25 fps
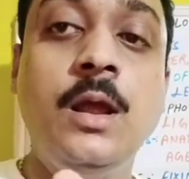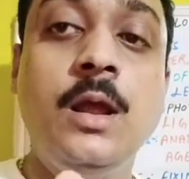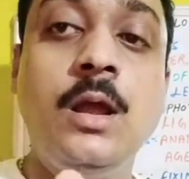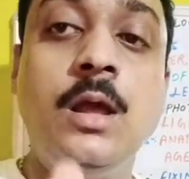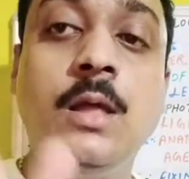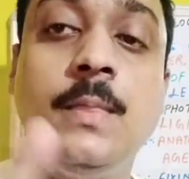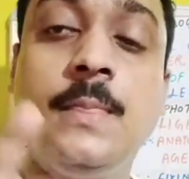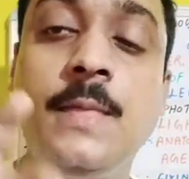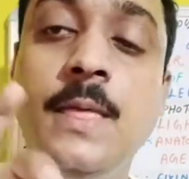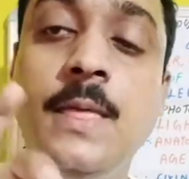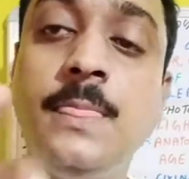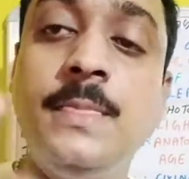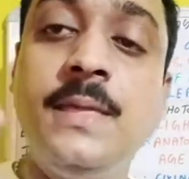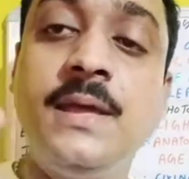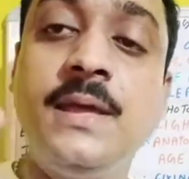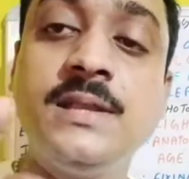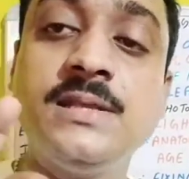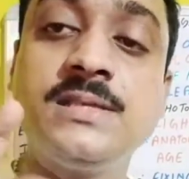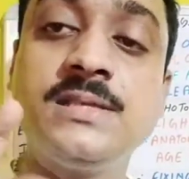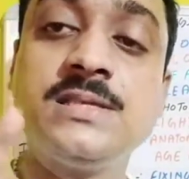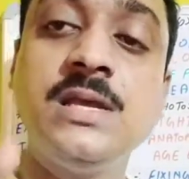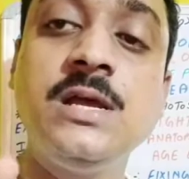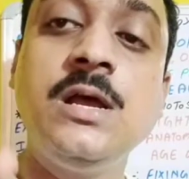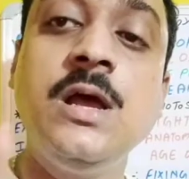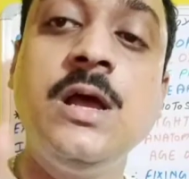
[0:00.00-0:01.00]
then there is
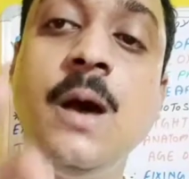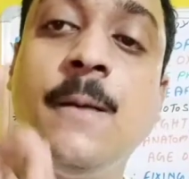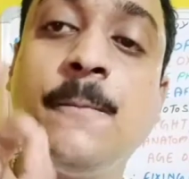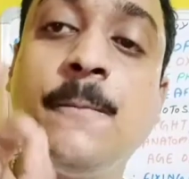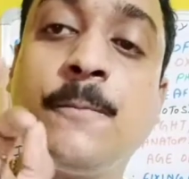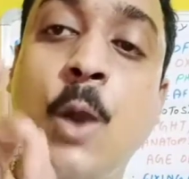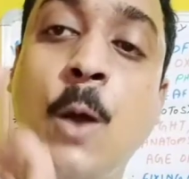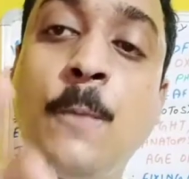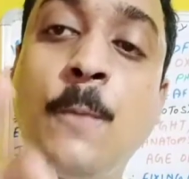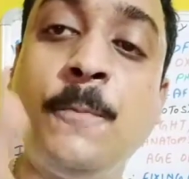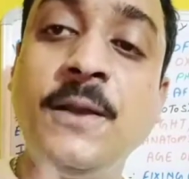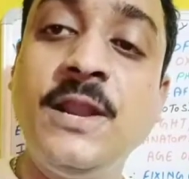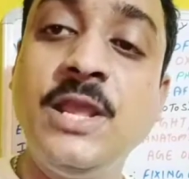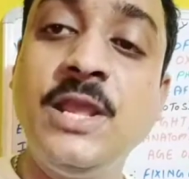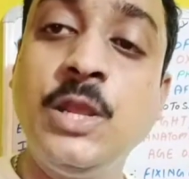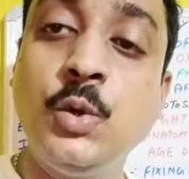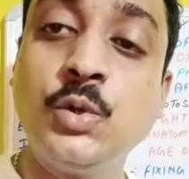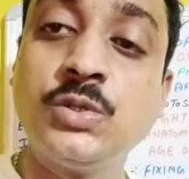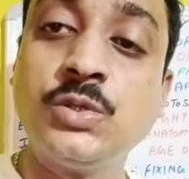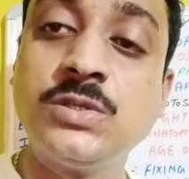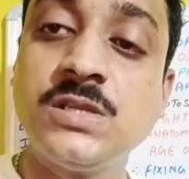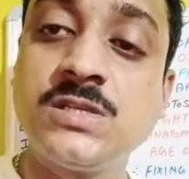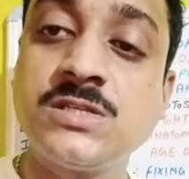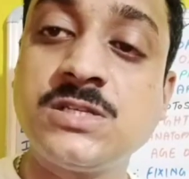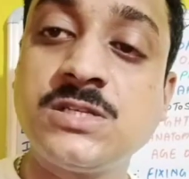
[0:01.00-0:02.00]
a proper
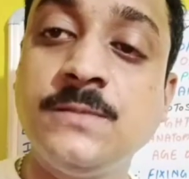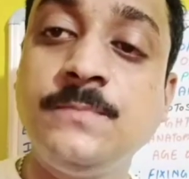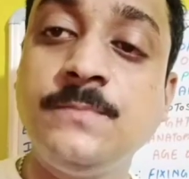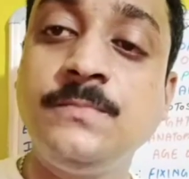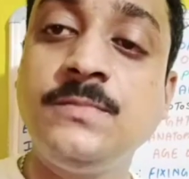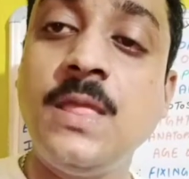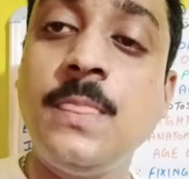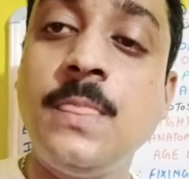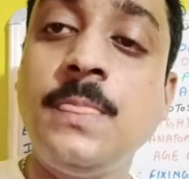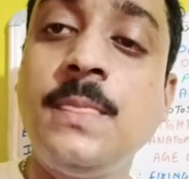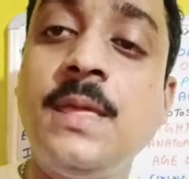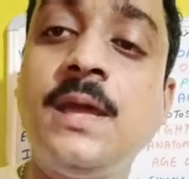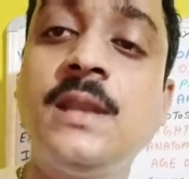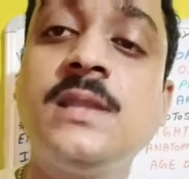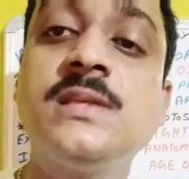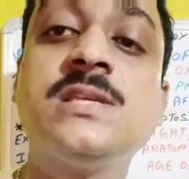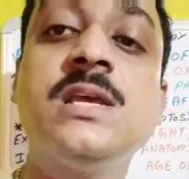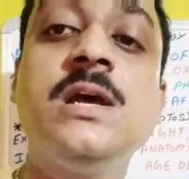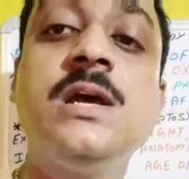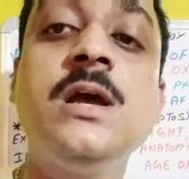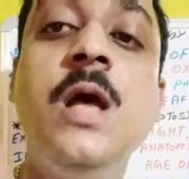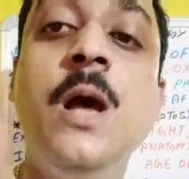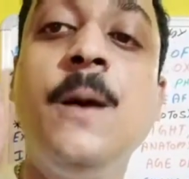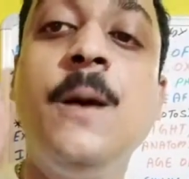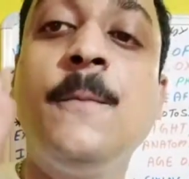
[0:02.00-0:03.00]
ecosystem then there is
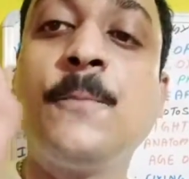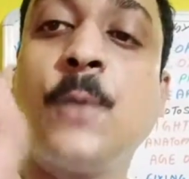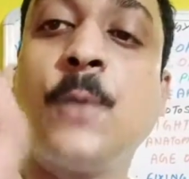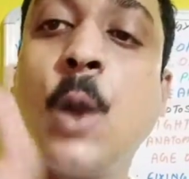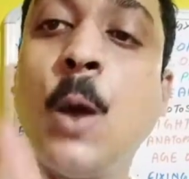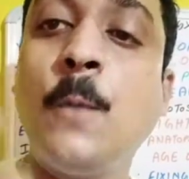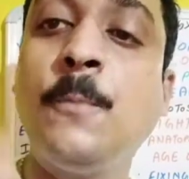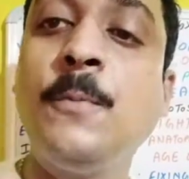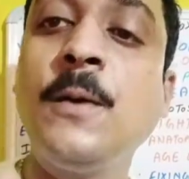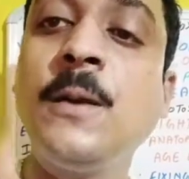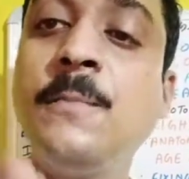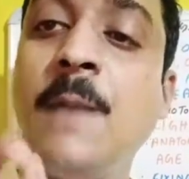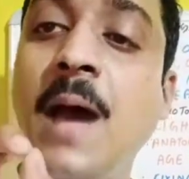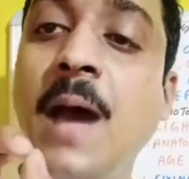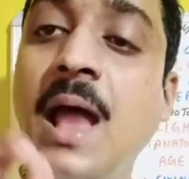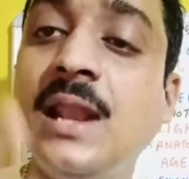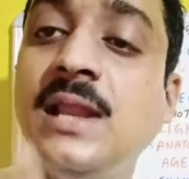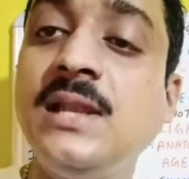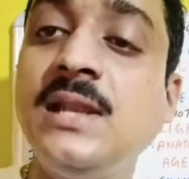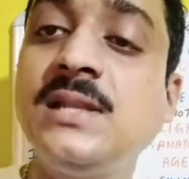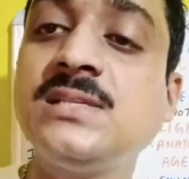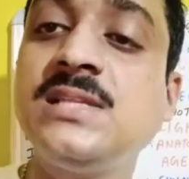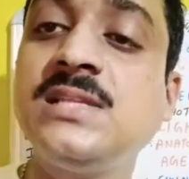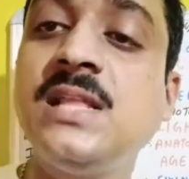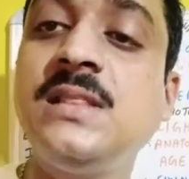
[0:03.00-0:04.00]
a proper
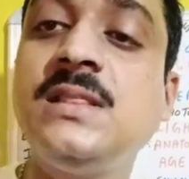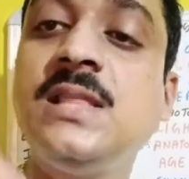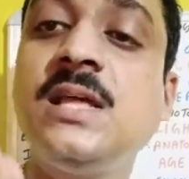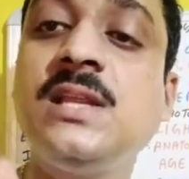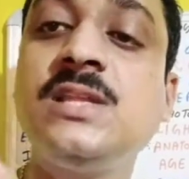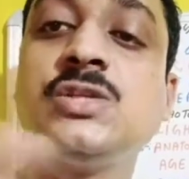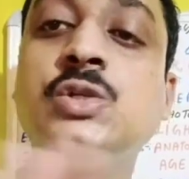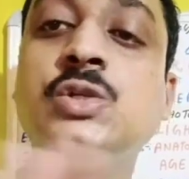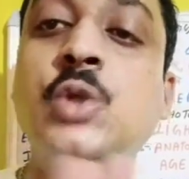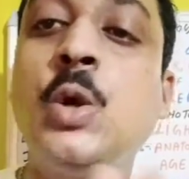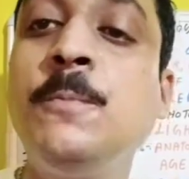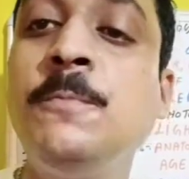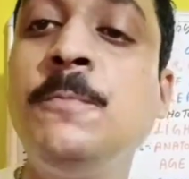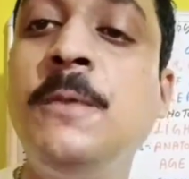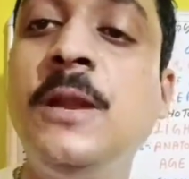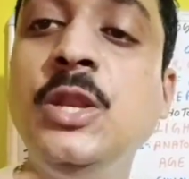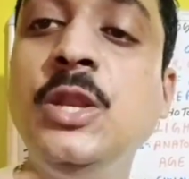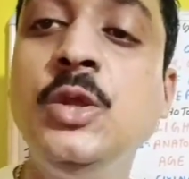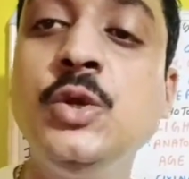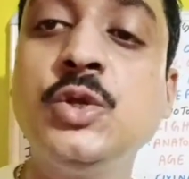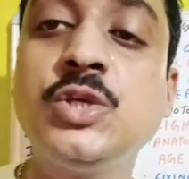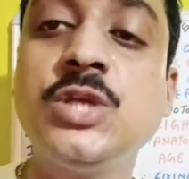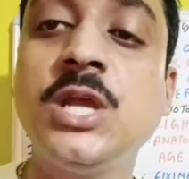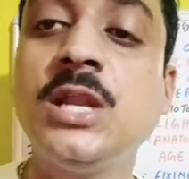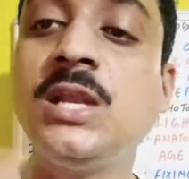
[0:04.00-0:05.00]
balance then there is no
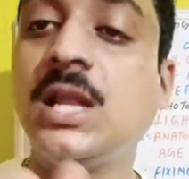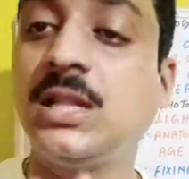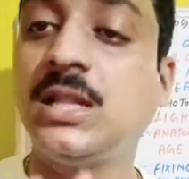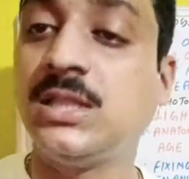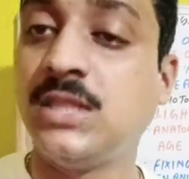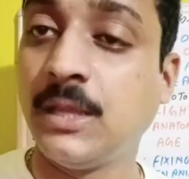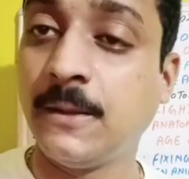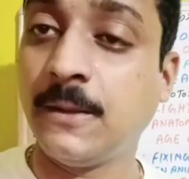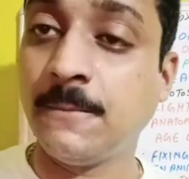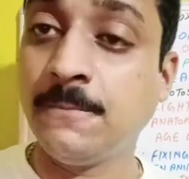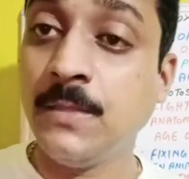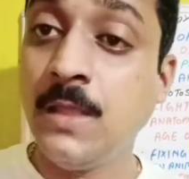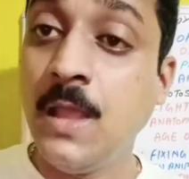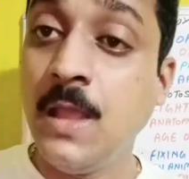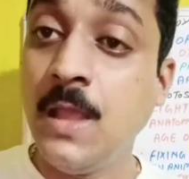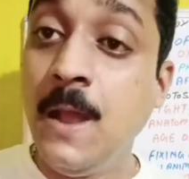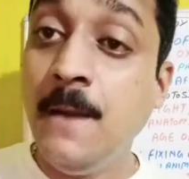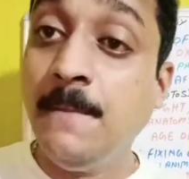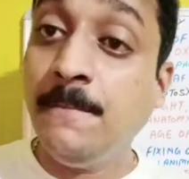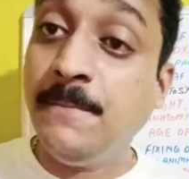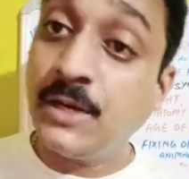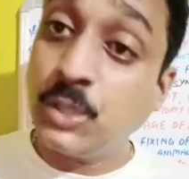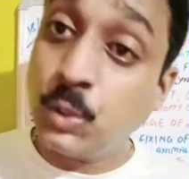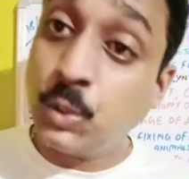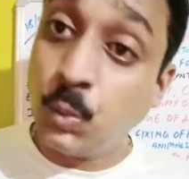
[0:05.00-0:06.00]
pollution nothing
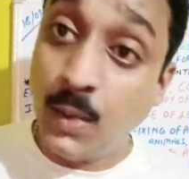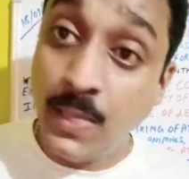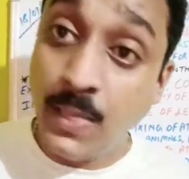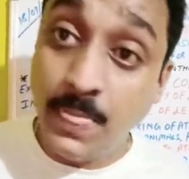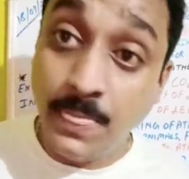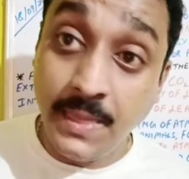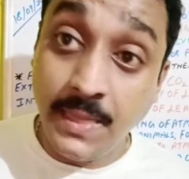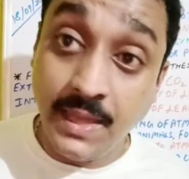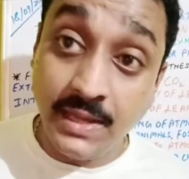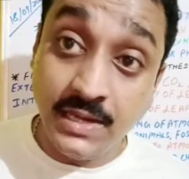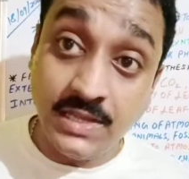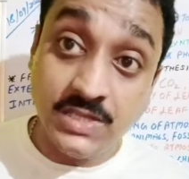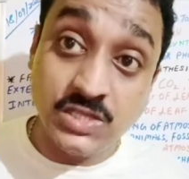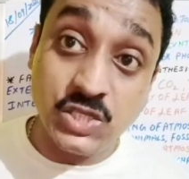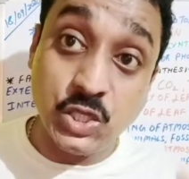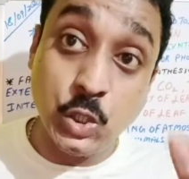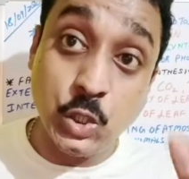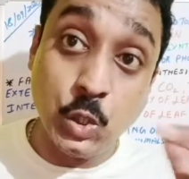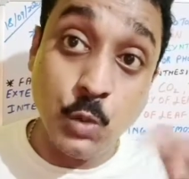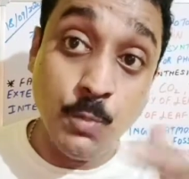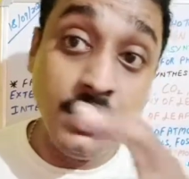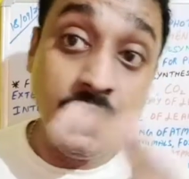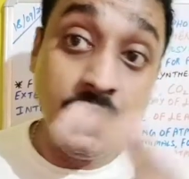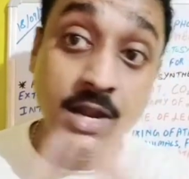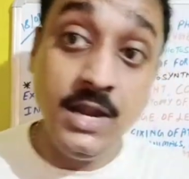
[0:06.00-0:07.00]
but when there is
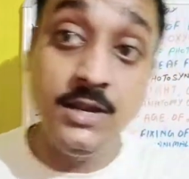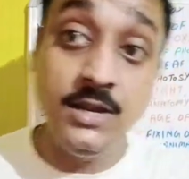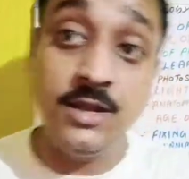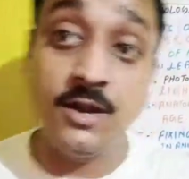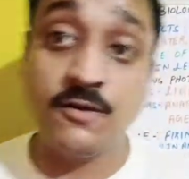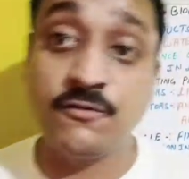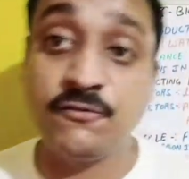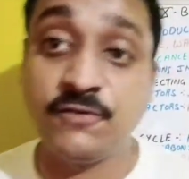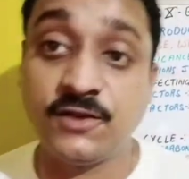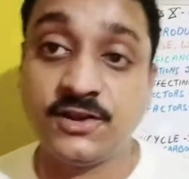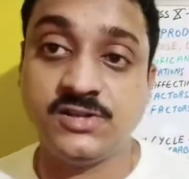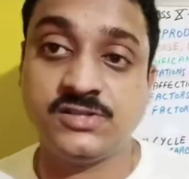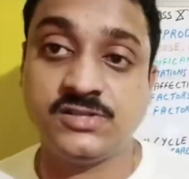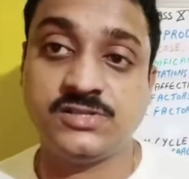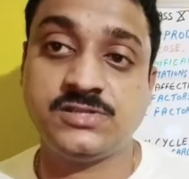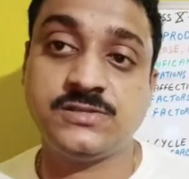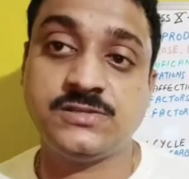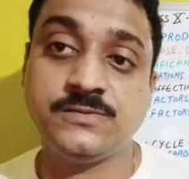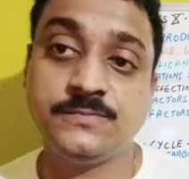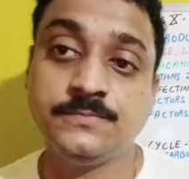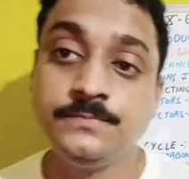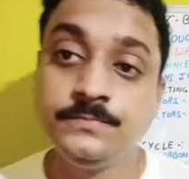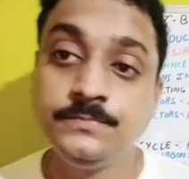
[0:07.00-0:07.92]
human interference,